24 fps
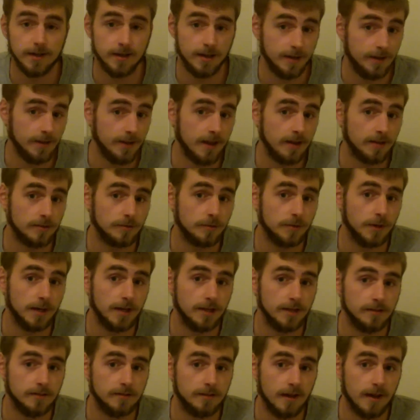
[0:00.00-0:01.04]
And that's
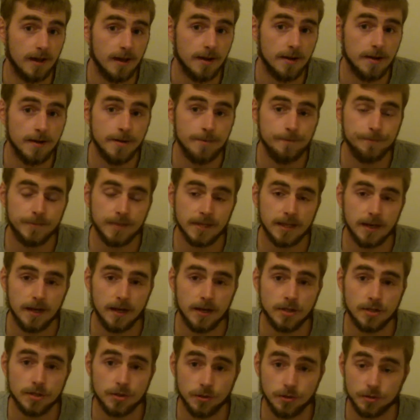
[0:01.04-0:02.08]
why it's a
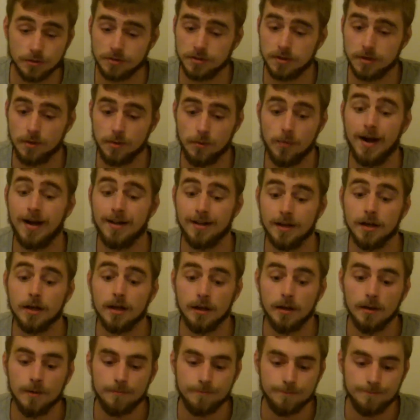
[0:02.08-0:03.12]
short to, well,
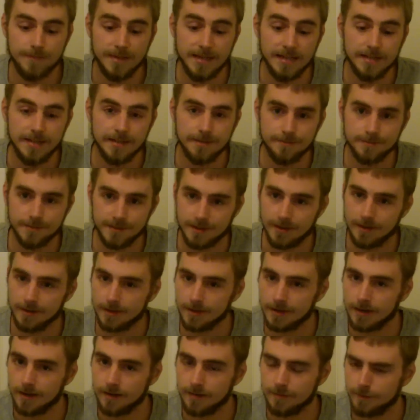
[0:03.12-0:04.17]
a medium to
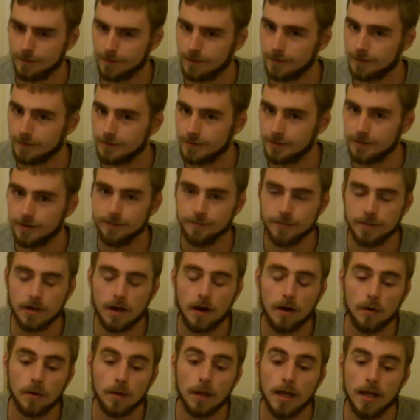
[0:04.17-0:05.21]
kind of long term
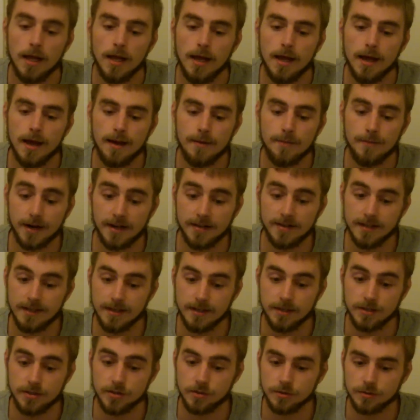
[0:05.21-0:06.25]
goal.
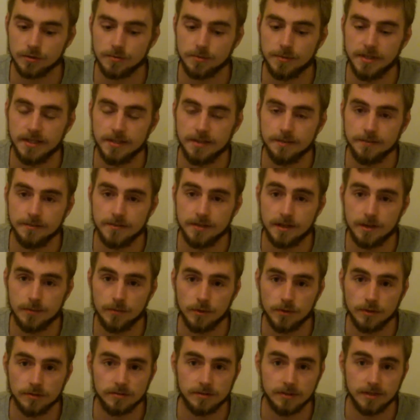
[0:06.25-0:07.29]
Ideally short to medium
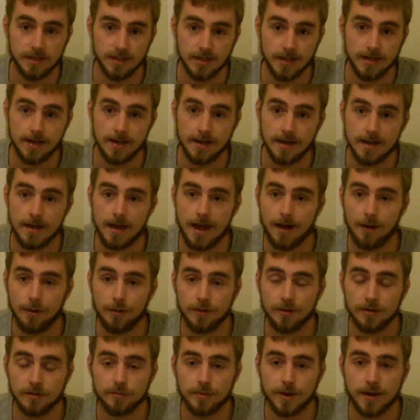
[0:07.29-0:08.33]
term, we'll see how
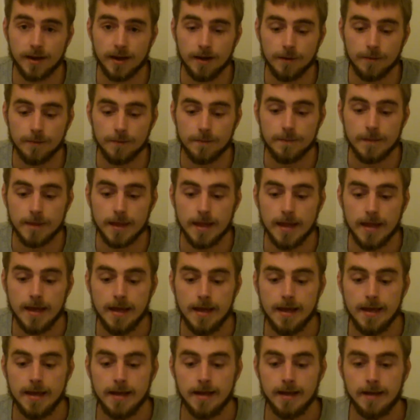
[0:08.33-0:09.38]
things pan
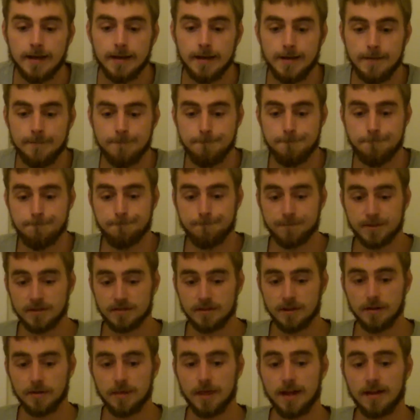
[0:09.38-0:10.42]
out.
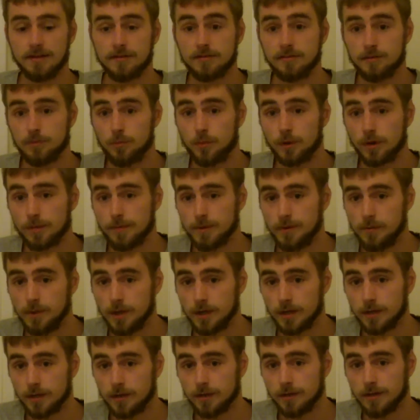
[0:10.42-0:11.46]
So that's what I've been
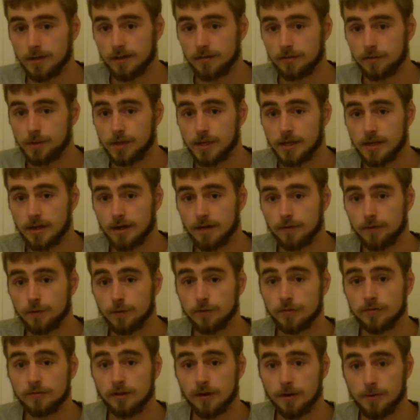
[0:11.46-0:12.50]
working on this week. I've
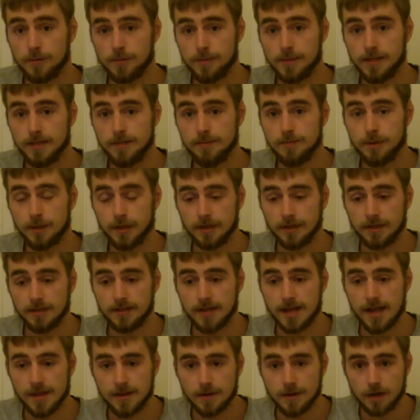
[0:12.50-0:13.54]
also been putting
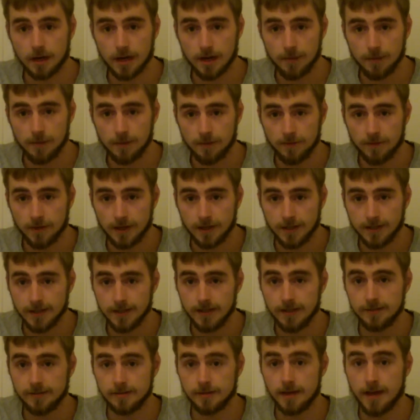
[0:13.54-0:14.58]
together a couple of
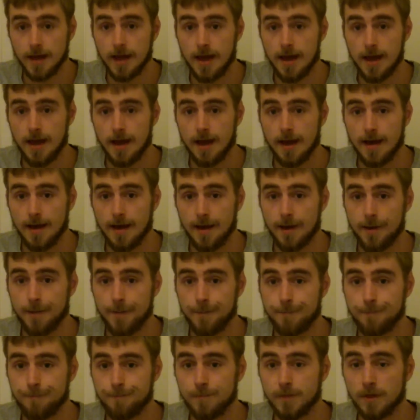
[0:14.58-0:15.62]
ideas
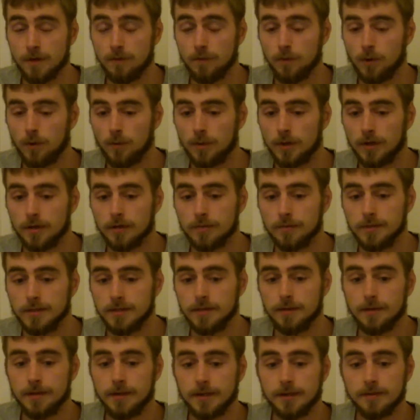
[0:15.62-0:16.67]
of what we're going to be
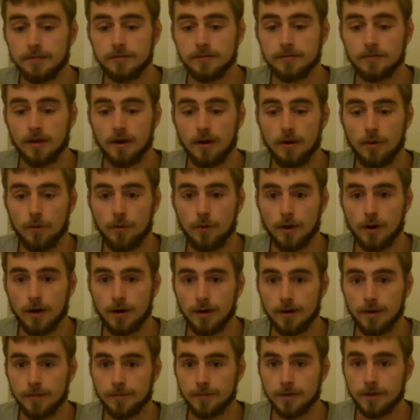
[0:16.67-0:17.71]
doing. So
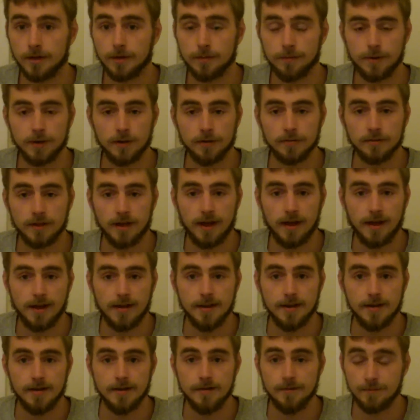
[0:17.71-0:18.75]
I'm going to post that
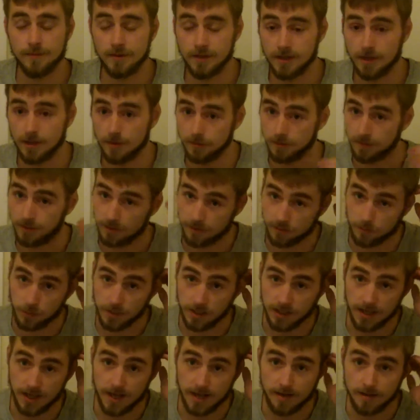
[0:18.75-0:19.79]
in videos this
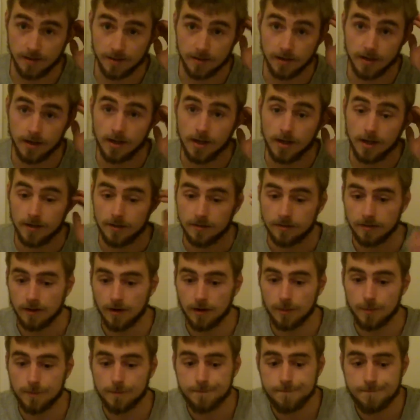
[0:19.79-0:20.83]
weekend.
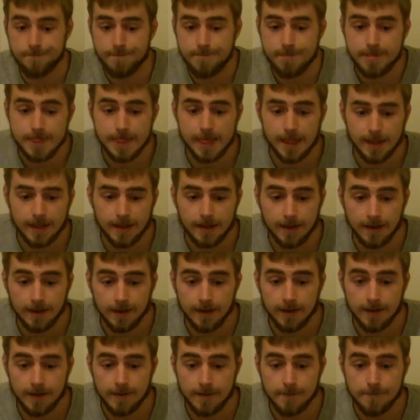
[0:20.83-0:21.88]
So
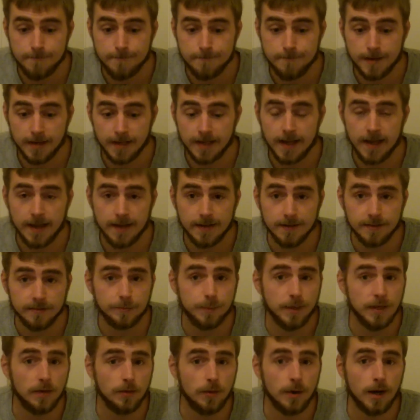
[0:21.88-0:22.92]
again, it's
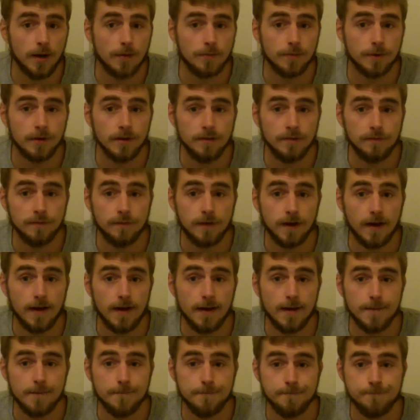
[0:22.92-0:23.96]
been quite brief
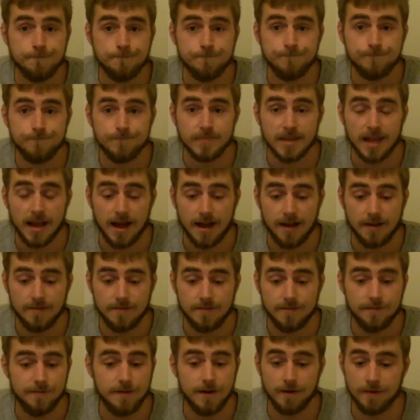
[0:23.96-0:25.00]
and
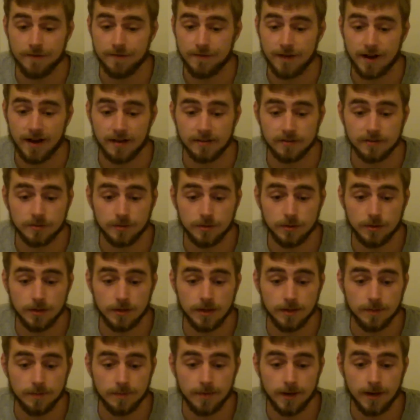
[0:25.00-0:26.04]
very fast
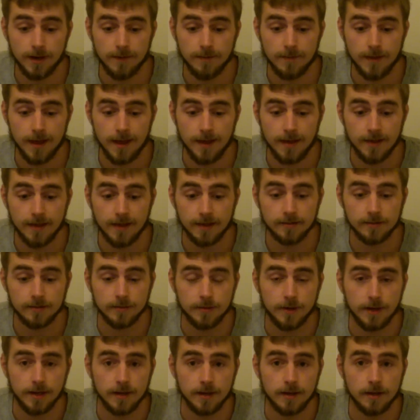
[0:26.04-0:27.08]
talking, but hey, that's
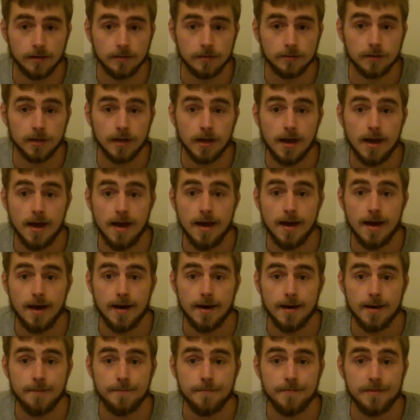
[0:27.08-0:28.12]
the way it goes.
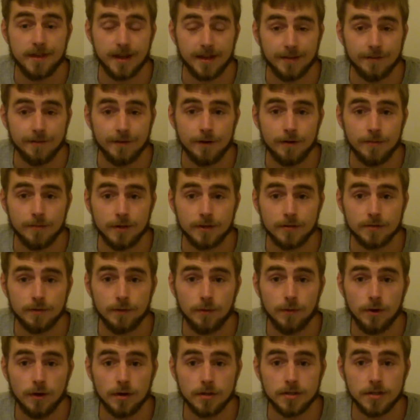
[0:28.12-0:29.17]
Thank you very much
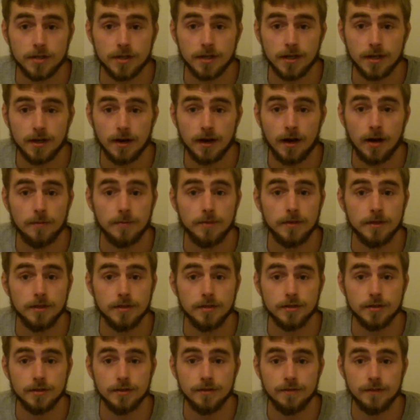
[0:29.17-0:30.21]
for watching. I hope you
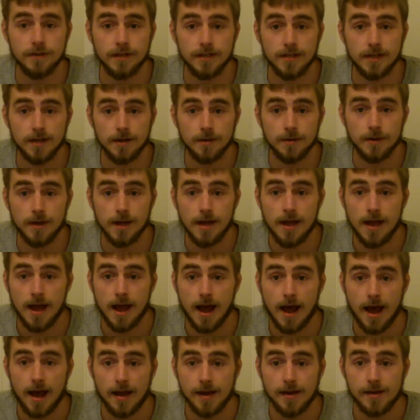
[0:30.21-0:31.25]
enjoyed the video,
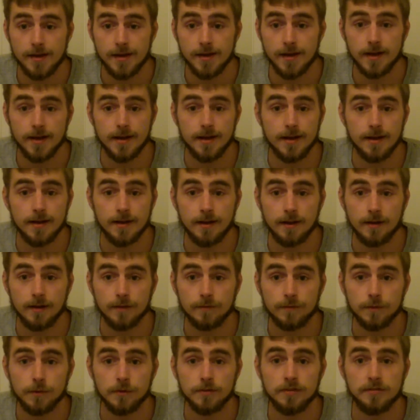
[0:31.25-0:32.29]
and I
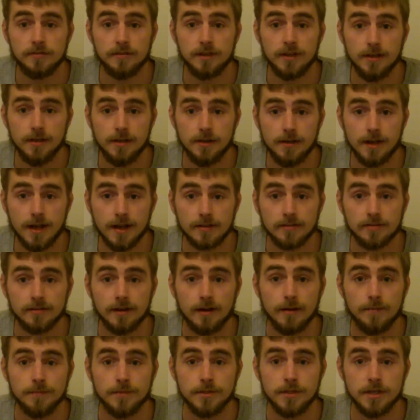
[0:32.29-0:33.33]
look forward to seeing you next
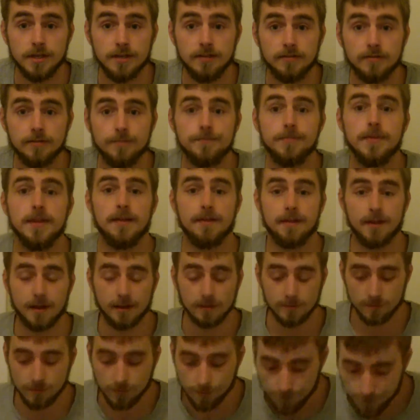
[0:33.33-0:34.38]
time. Cheers.
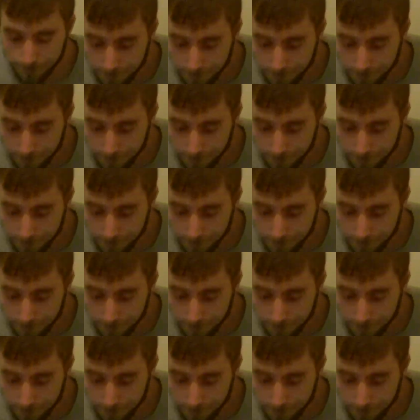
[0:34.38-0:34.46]
Thanks.